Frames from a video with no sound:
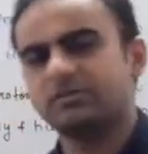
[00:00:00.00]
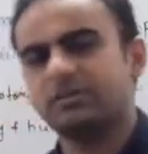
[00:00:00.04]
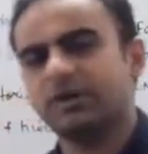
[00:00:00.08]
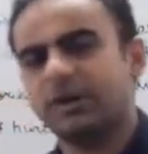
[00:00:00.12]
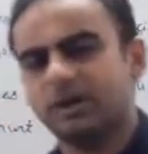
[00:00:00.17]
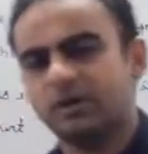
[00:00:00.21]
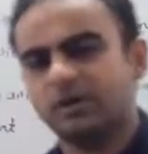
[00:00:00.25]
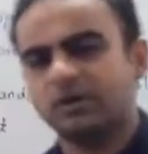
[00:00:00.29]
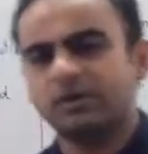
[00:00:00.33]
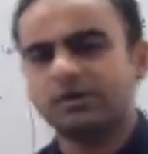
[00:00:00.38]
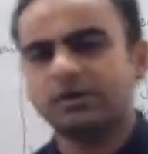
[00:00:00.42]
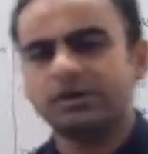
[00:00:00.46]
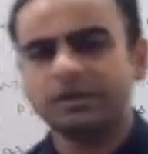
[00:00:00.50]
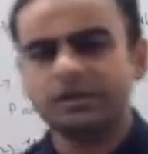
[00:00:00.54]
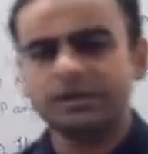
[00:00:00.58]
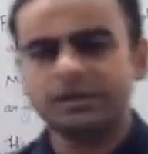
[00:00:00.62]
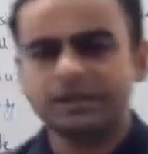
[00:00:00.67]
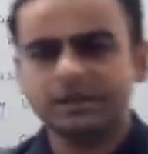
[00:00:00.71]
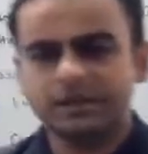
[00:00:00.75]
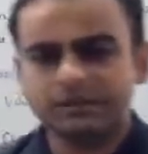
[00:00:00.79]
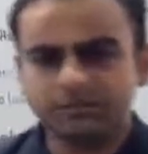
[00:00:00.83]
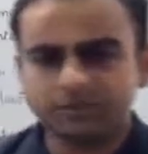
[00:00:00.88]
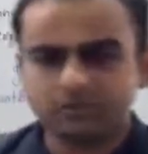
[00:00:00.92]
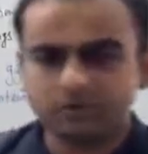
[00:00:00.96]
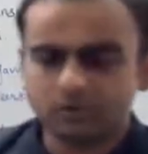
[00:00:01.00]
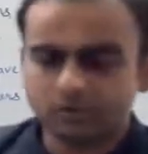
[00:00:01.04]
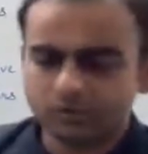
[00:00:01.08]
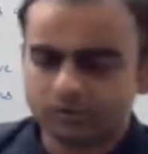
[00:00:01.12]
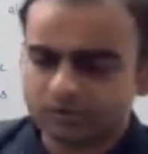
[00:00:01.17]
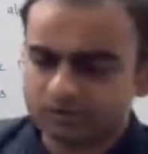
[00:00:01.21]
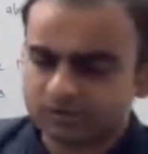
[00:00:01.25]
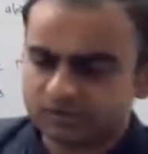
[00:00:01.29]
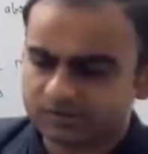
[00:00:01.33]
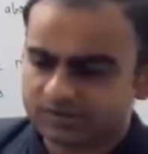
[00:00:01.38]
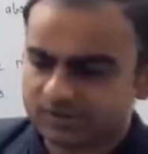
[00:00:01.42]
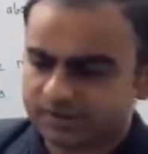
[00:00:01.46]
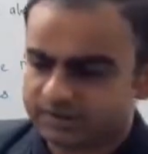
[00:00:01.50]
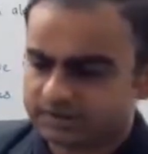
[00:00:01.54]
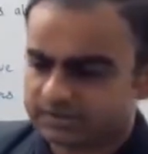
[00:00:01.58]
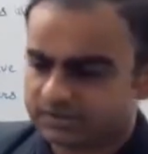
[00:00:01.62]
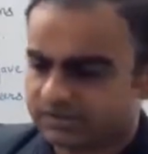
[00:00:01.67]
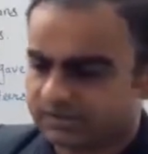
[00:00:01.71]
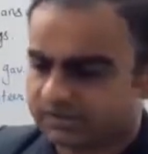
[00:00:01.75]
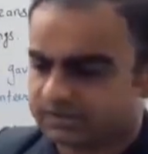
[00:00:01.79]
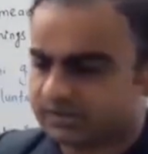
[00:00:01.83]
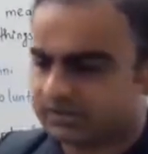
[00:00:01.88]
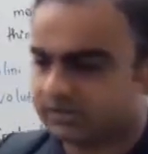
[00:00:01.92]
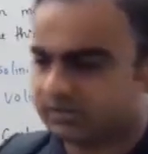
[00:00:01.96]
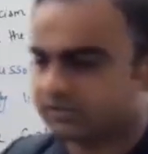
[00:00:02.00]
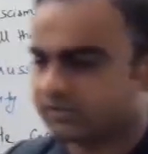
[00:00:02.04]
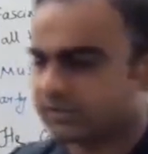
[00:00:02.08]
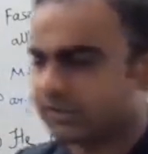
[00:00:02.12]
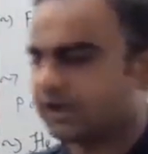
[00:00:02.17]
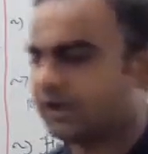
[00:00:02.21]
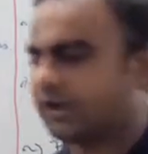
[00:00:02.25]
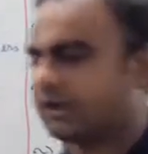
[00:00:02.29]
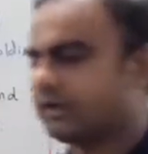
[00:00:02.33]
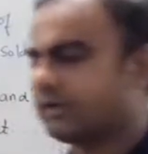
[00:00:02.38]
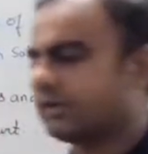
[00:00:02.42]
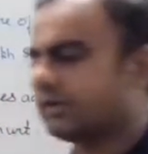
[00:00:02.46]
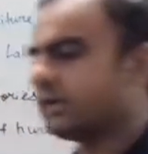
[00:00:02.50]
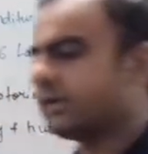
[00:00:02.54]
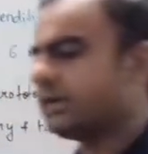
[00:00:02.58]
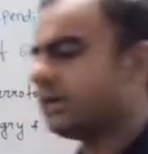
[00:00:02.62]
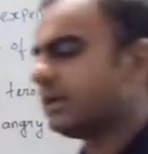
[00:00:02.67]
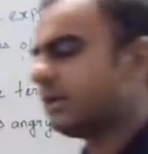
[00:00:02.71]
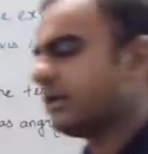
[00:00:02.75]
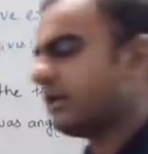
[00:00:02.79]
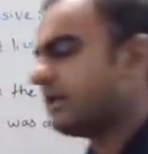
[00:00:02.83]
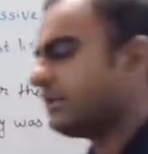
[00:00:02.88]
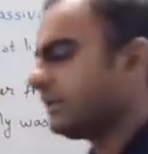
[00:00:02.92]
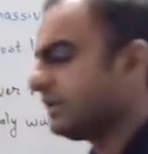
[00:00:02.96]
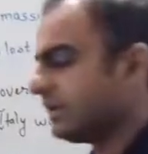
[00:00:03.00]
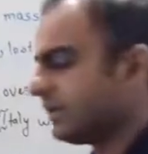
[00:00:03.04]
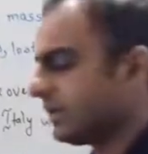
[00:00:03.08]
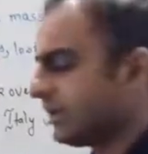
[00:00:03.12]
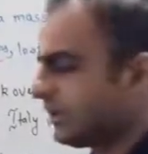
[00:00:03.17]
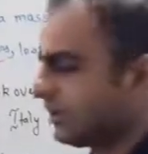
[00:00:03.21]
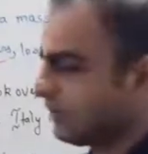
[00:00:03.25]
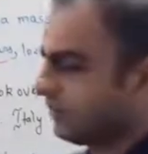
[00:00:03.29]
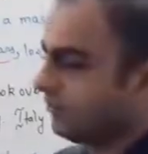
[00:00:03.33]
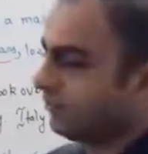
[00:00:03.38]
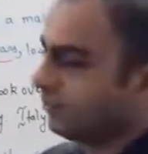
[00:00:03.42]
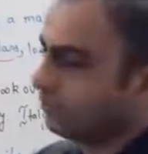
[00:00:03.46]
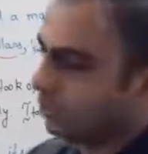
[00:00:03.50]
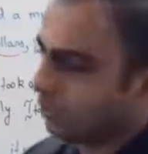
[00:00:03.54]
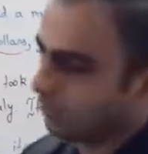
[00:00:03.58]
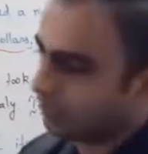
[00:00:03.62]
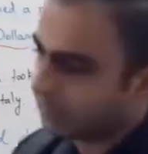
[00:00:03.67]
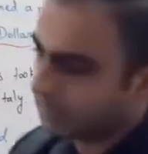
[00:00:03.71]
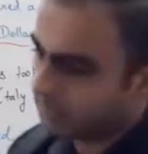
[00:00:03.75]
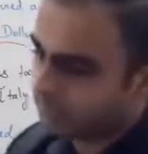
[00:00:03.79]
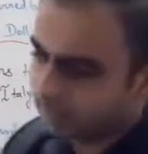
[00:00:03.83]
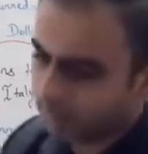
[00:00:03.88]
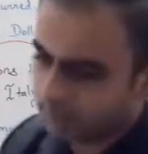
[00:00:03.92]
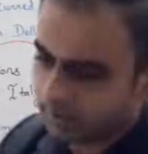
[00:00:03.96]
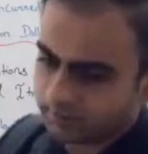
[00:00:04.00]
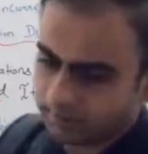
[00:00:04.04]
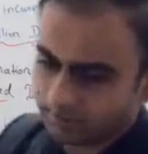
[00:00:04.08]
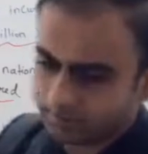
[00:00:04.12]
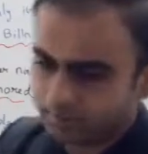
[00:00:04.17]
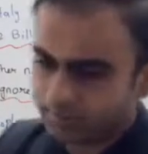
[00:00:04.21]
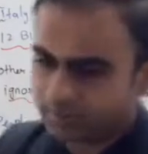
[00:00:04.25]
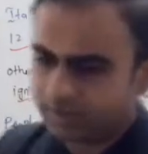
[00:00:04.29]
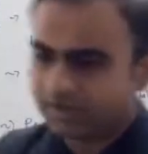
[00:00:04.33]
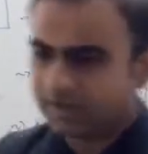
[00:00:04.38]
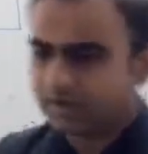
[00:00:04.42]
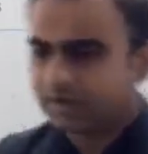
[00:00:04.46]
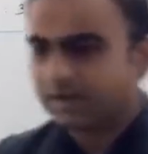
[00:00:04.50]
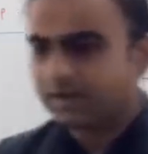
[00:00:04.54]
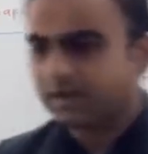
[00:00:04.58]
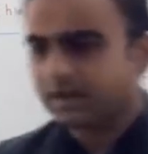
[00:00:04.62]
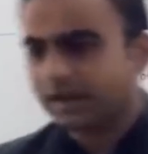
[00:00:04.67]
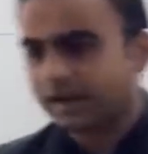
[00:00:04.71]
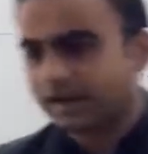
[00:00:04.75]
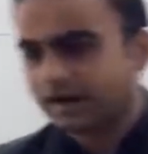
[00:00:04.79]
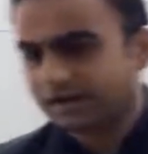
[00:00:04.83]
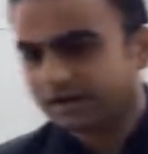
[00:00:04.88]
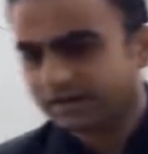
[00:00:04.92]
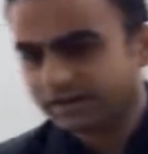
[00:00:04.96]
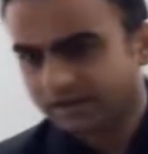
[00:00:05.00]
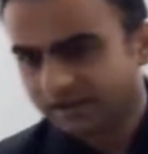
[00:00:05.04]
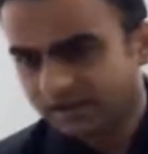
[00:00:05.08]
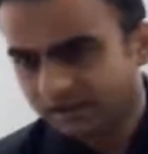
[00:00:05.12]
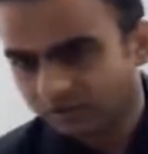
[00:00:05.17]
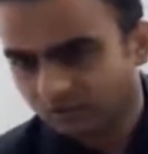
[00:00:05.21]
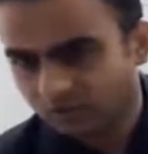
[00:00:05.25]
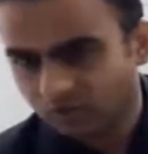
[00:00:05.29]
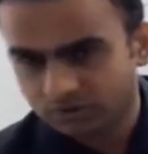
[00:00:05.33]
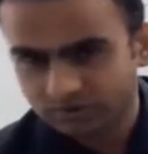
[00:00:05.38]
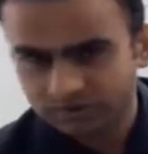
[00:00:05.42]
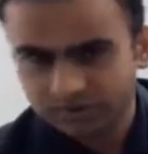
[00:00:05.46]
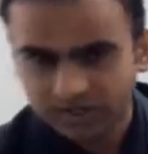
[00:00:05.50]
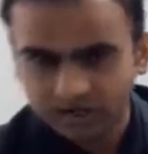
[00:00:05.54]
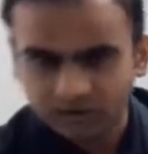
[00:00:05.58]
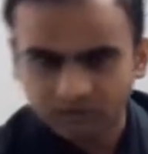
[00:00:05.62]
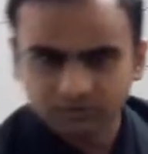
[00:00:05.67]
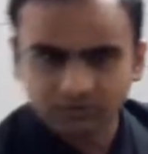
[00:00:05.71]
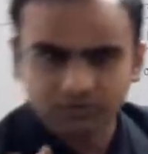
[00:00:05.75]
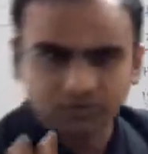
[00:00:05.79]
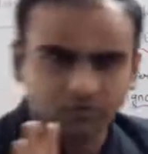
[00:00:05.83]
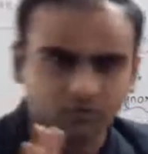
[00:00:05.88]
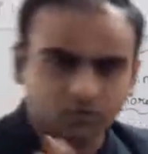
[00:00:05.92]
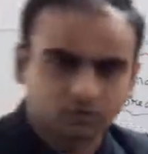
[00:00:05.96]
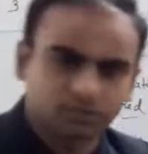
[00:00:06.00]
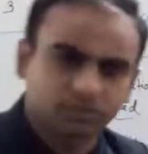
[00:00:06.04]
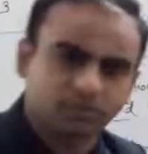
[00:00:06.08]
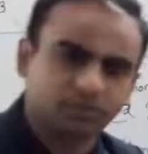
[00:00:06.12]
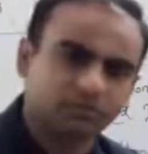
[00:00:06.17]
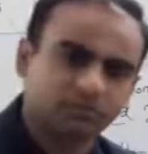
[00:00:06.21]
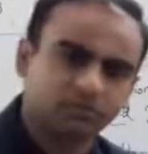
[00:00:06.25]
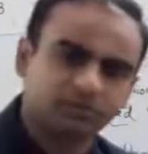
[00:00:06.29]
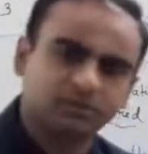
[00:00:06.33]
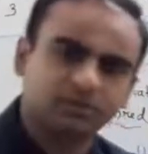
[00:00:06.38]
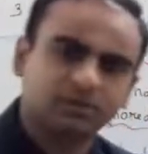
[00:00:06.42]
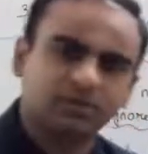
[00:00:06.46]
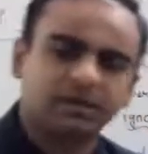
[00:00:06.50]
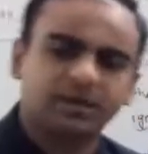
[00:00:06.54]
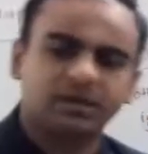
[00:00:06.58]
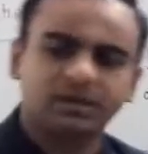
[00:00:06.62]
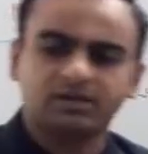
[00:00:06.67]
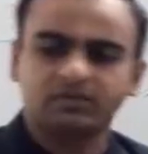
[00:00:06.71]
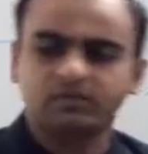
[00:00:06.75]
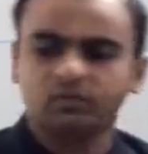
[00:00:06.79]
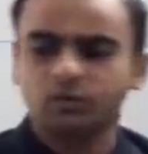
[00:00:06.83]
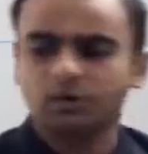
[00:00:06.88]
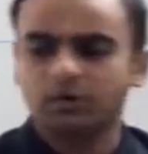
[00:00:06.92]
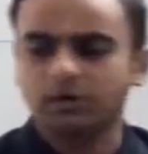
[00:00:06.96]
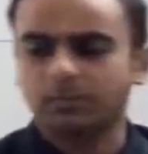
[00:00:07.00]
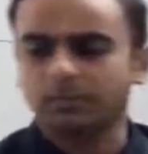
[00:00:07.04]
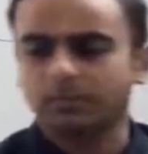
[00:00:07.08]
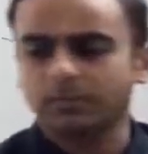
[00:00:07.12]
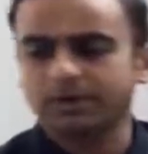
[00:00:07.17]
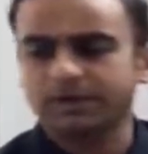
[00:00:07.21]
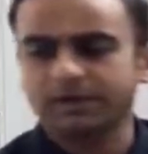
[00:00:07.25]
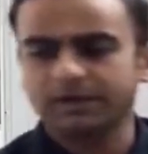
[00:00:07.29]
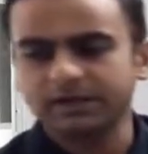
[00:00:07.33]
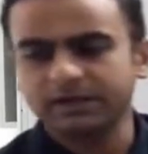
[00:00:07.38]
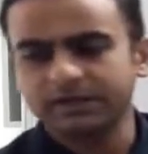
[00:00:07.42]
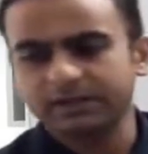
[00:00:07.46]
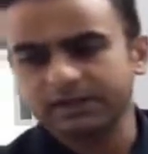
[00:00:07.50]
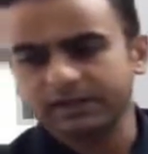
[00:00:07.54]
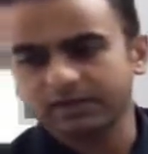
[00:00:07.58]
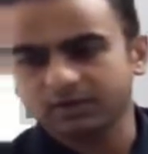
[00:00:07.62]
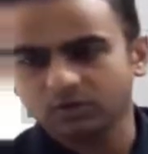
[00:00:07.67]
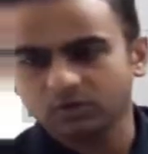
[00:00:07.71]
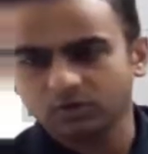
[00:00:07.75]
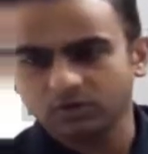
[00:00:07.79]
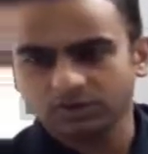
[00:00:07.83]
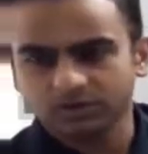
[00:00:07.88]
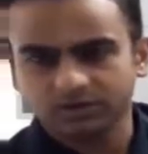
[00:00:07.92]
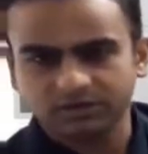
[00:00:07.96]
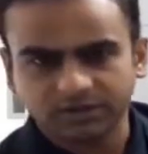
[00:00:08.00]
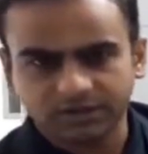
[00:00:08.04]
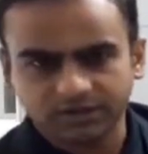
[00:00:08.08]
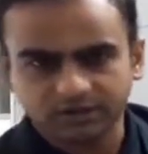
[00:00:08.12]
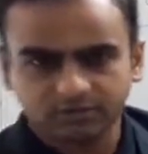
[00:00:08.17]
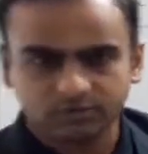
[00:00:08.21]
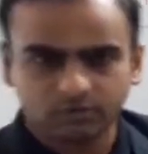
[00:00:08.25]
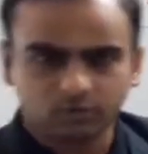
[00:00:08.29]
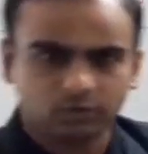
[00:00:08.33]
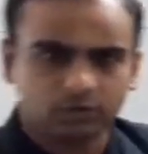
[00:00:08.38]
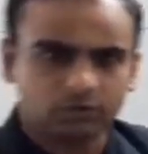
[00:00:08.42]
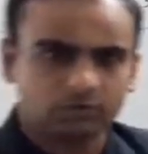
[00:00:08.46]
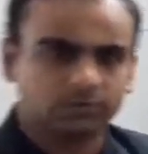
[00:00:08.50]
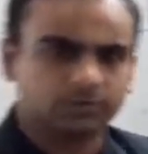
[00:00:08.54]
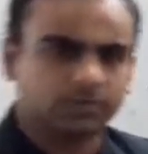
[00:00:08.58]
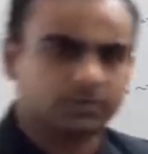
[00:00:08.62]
I already gave you in this lecture itself that there are 4 people and they have 1000 rupees, and if you completely ignore that fourth